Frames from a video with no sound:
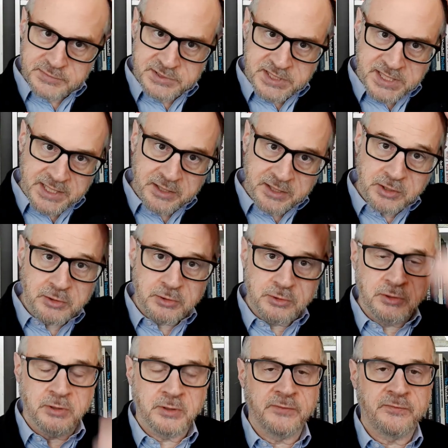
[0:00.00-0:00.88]
tagging
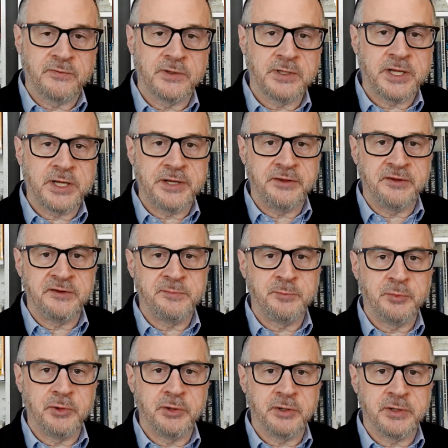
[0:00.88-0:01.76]
along for a lot of this
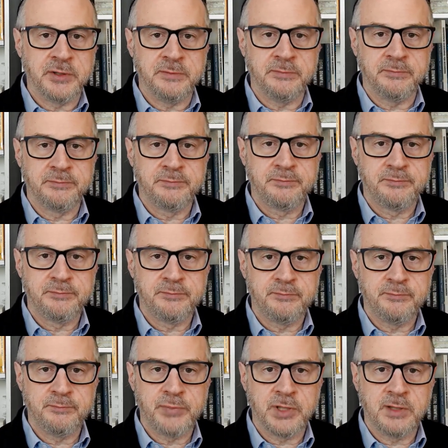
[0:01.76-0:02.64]
book and
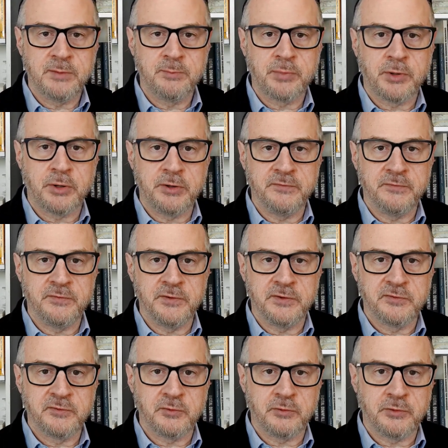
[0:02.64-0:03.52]
part of the
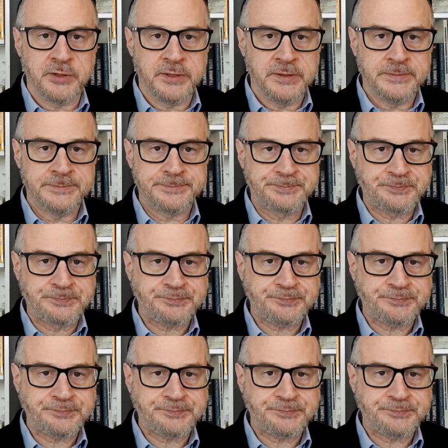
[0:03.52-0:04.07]
story.